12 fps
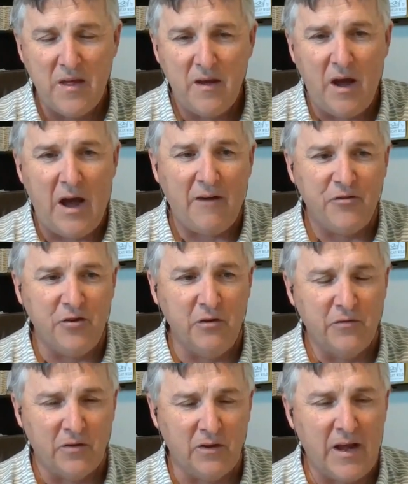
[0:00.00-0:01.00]
offshoots
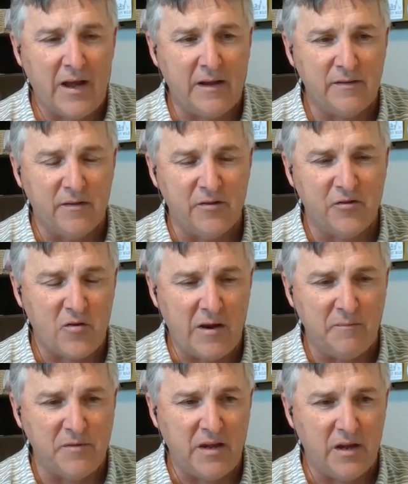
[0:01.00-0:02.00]
for lakes and
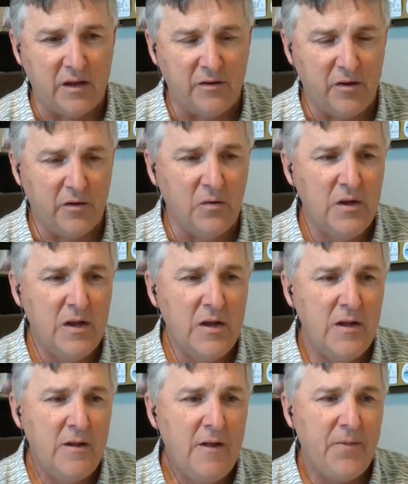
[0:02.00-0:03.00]
streams that you can do.
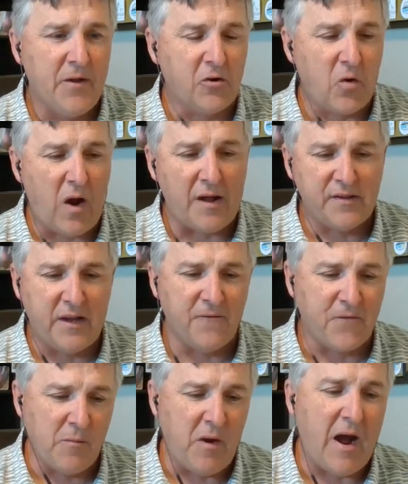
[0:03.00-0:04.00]
The crossing
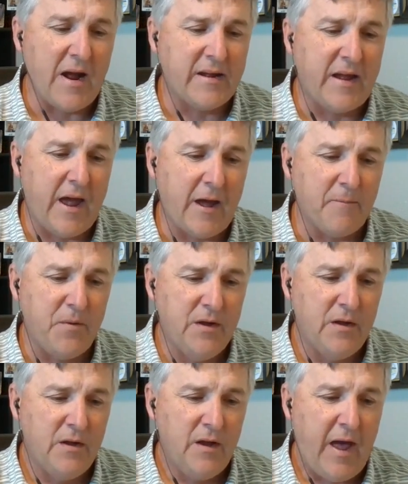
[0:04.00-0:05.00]
from high camp
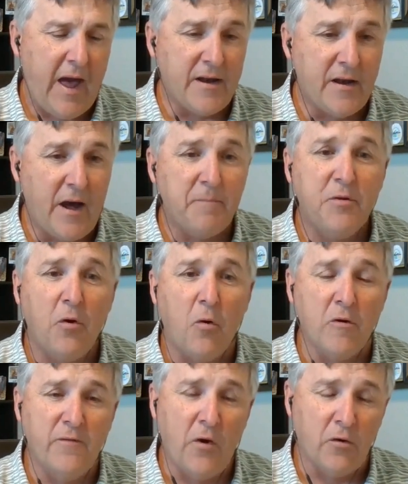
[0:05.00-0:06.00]
heading up
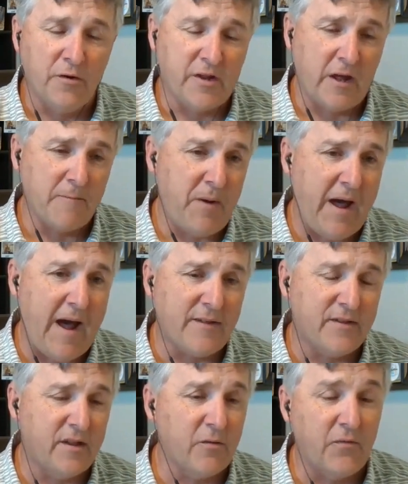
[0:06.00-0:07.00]
towards Vogelsang Pass,
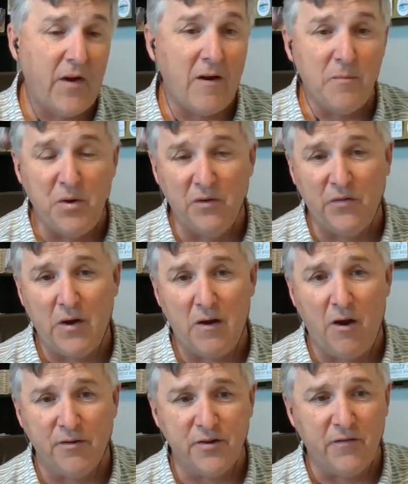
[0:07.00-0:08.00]
there's a very beautiful area.
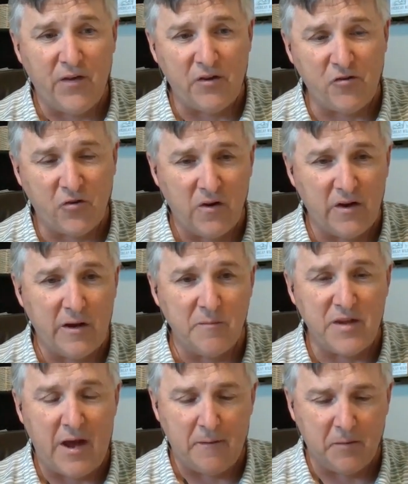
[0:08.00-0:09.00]
Also, Fletcher Creek
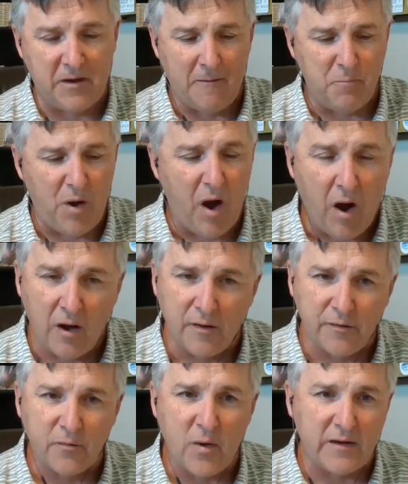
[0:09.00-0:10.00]
comes down to kind of
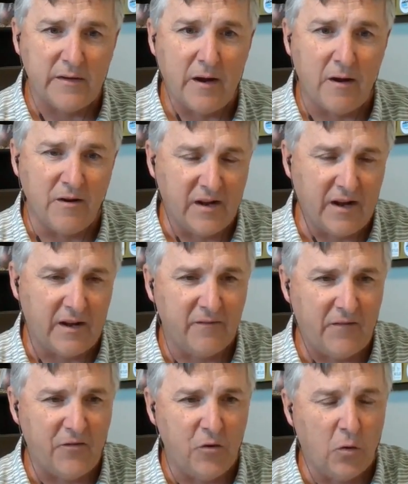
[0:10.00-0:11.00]
ponds right there, and you kind of have
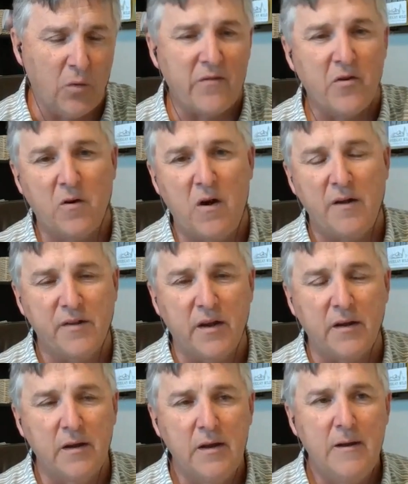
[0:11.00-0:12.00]
to do a river
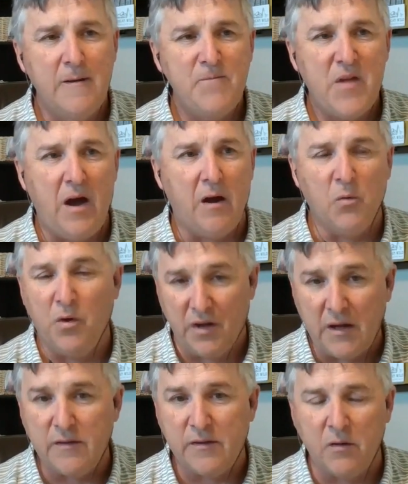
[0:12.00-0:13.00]
crossing, real
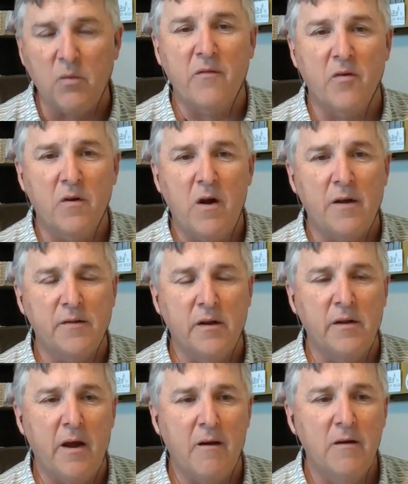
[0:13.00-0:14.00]
easy river crossing
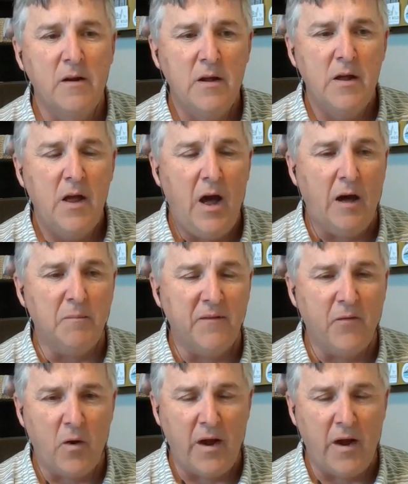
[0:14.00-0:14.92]
there before